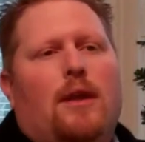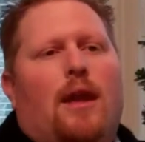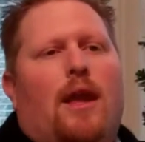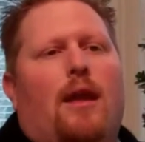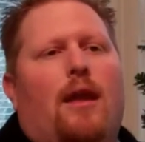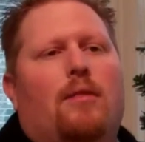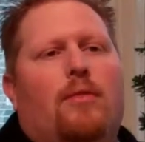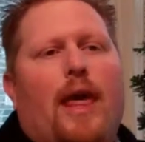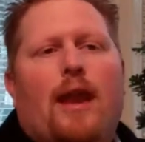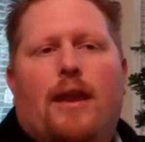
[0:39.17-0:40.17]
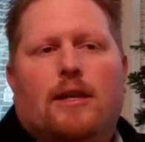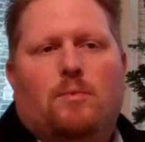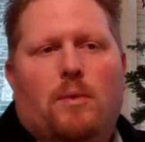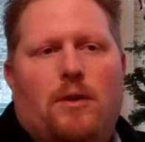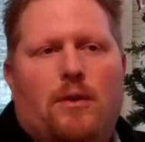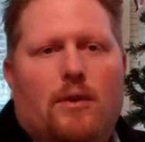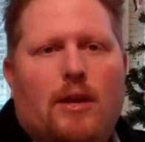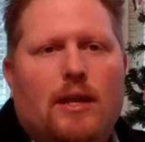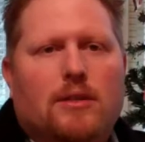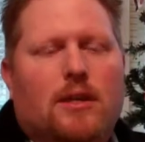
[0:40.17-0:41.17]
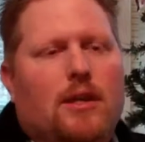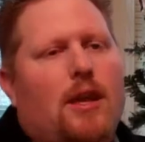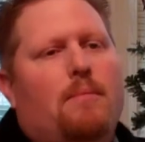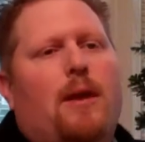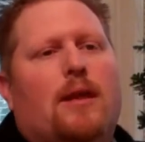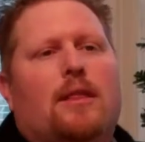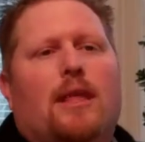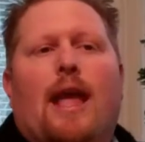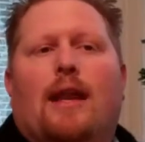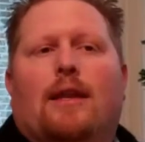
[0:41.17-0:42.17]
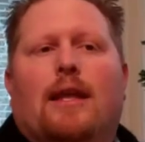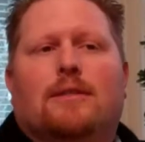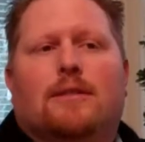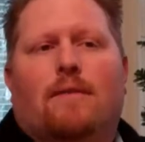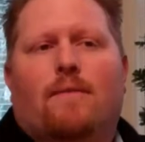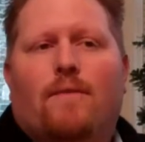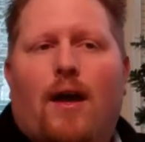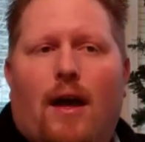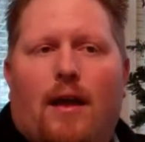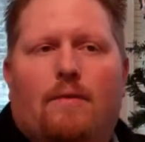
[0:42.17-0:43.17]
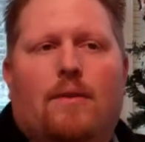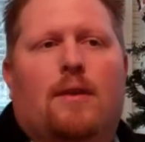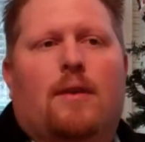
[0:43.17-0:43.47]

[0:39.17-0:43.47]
and that next winter their case study came back that they had less than 5